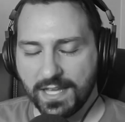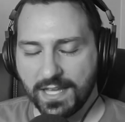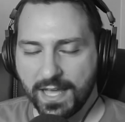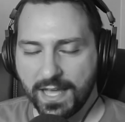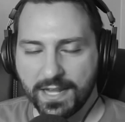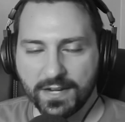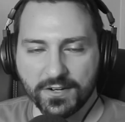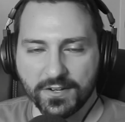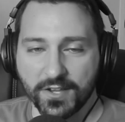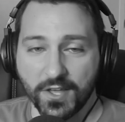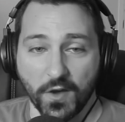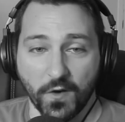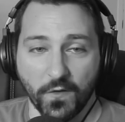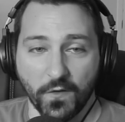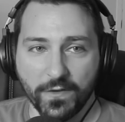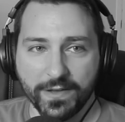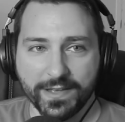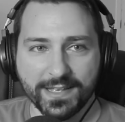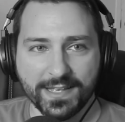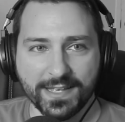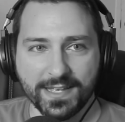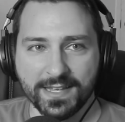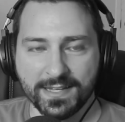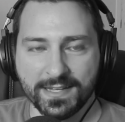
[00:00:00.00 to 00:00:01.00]
I don't know.
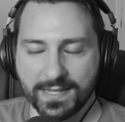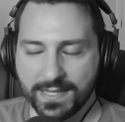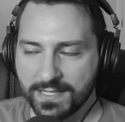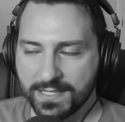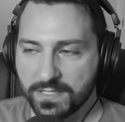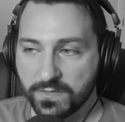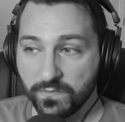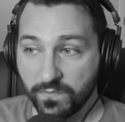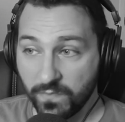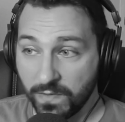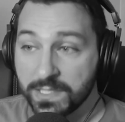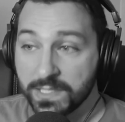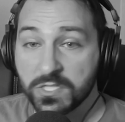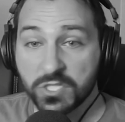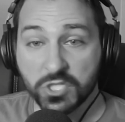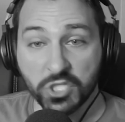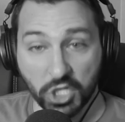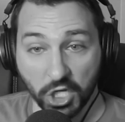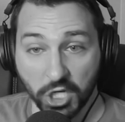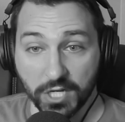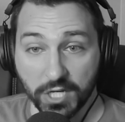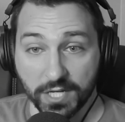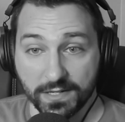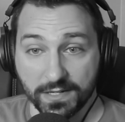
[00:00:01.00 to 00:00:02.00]
It's it's
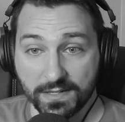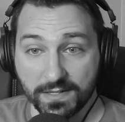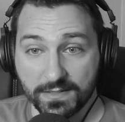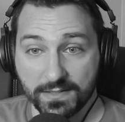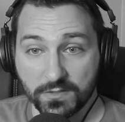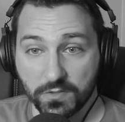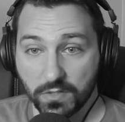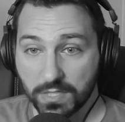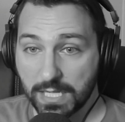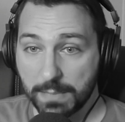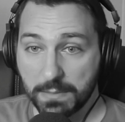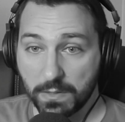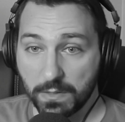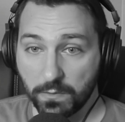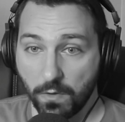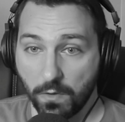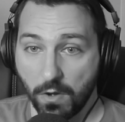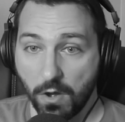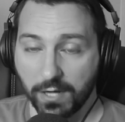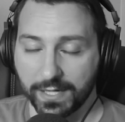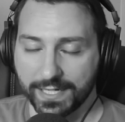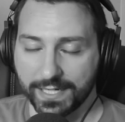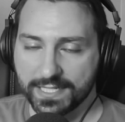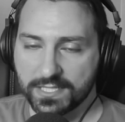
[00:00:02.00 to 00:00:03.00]
good. Mm-hmm. Don't get me
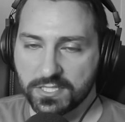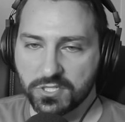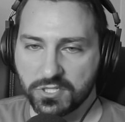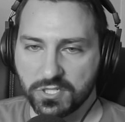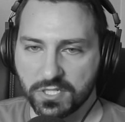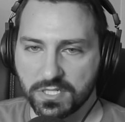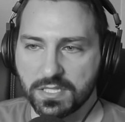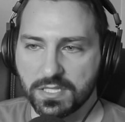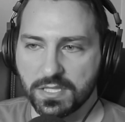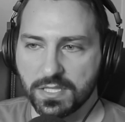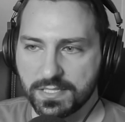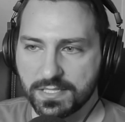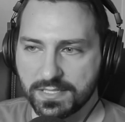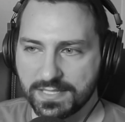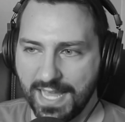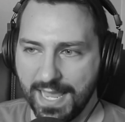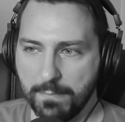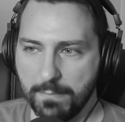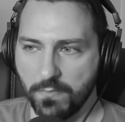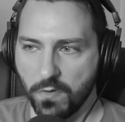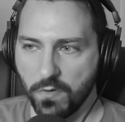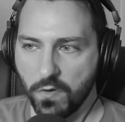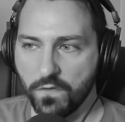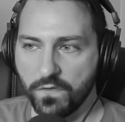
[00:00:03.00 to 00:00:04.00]
wrong. It's just the
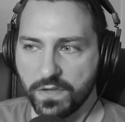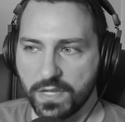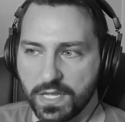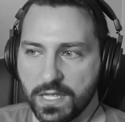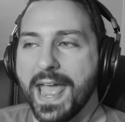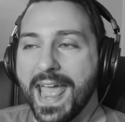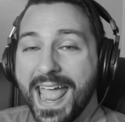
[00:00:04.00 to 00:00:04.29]
same movie.